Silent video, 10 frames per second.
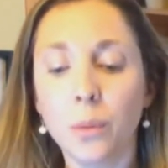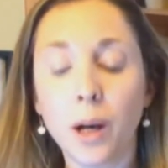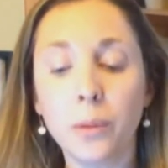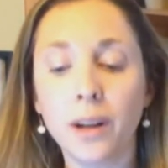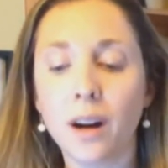
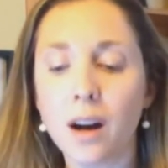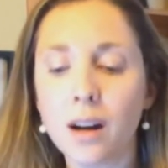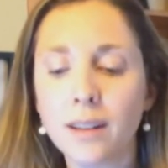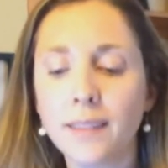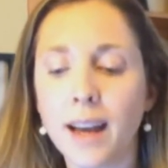While we are
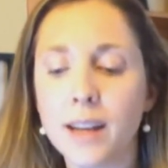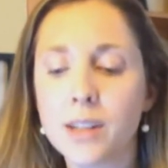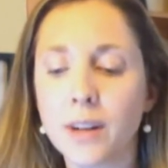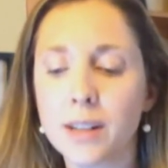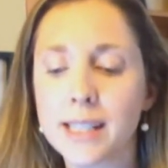all on the
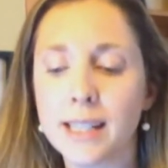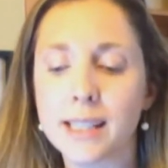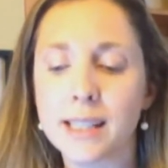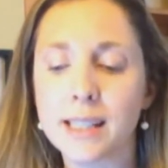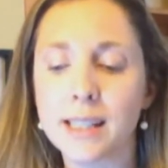edge of our
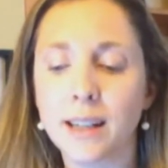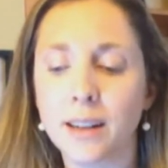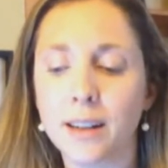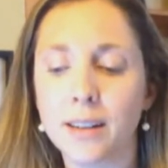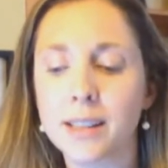seats this
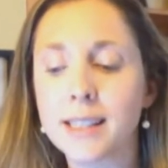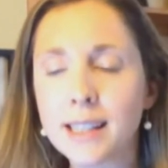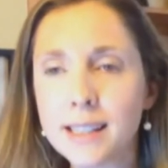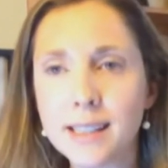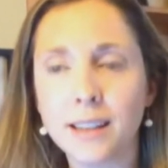year,
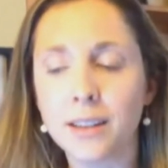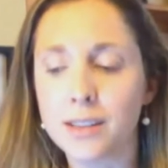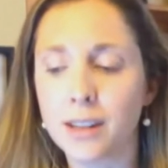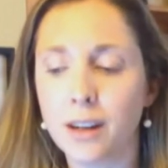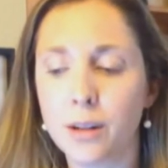60
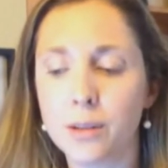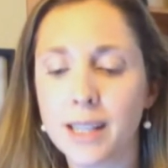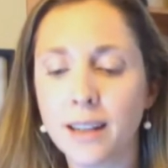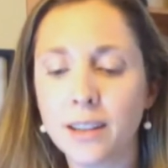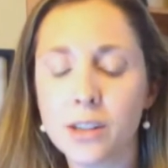years ago,
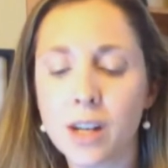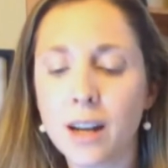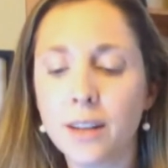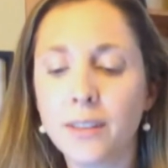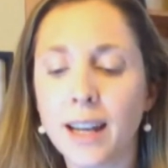Senator
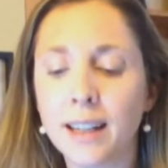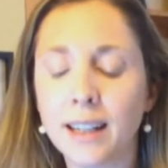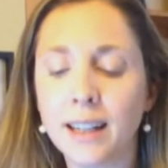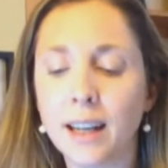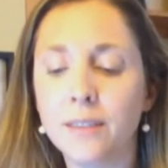John F.
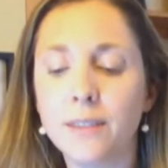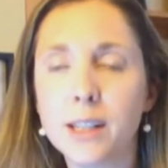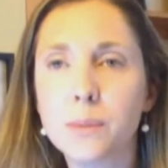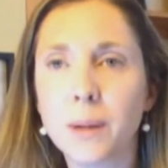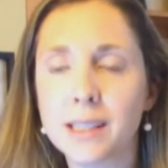Kennedy and
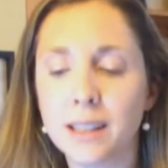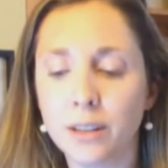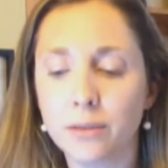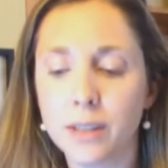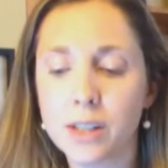Vice
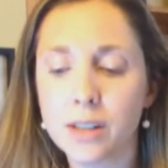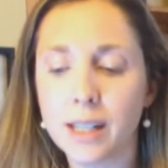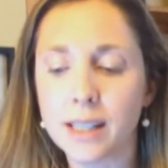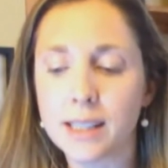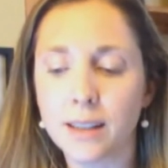President Richard
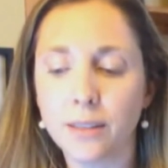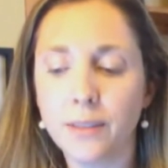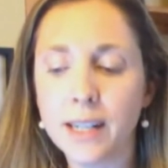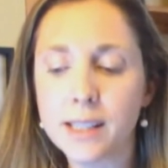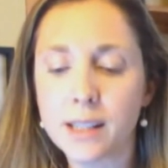Nixon
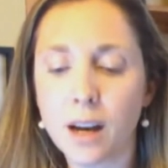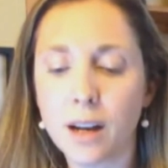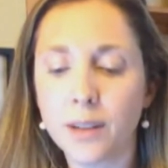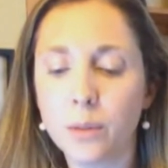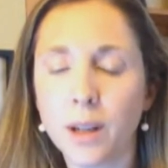faced off
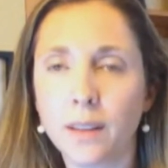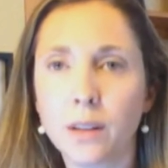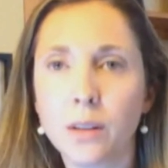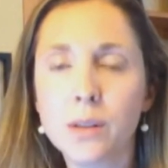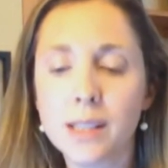in one of the
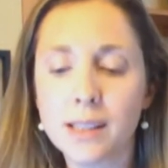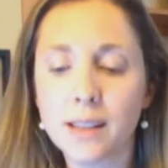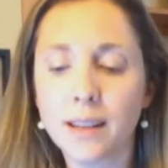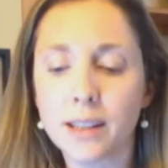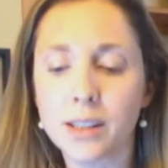closest
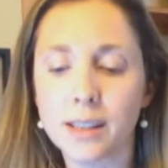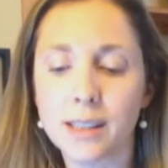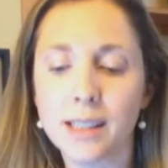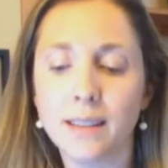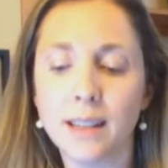
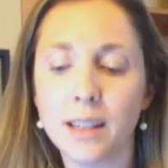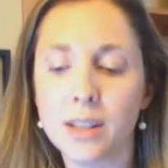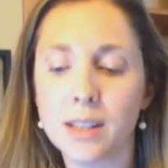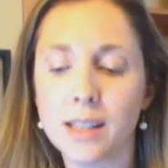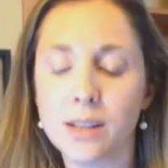elections in the
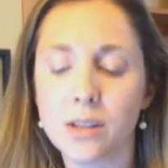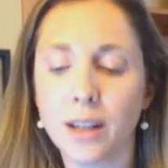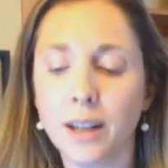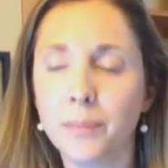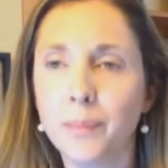nation's history.